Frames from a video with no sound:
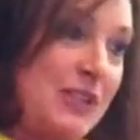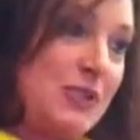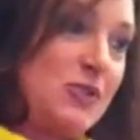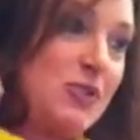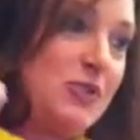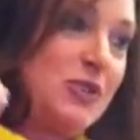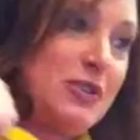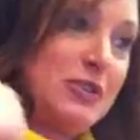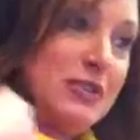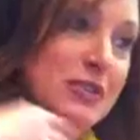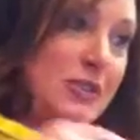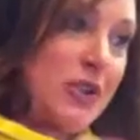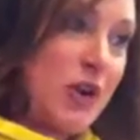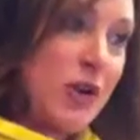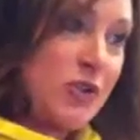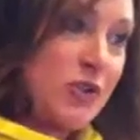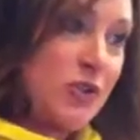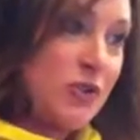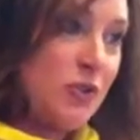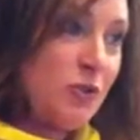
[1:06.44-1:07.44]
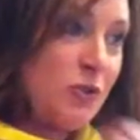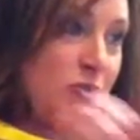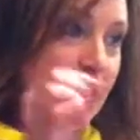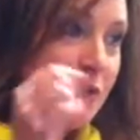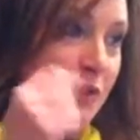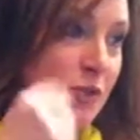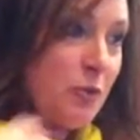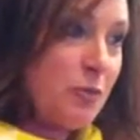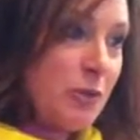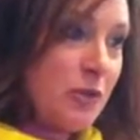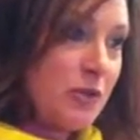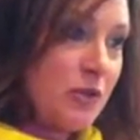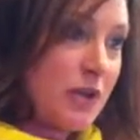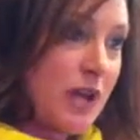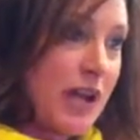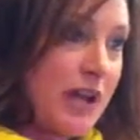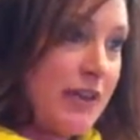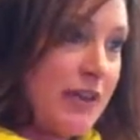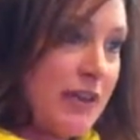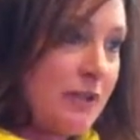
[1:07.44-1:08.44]
that little cartoon, the little Bill
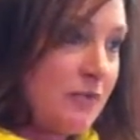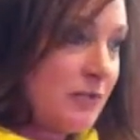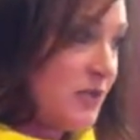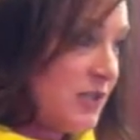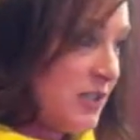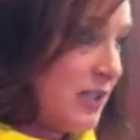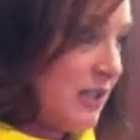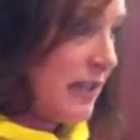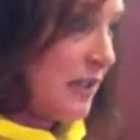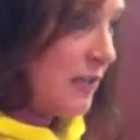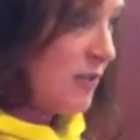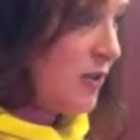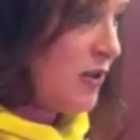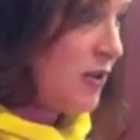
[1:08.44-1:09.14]
guy that sang that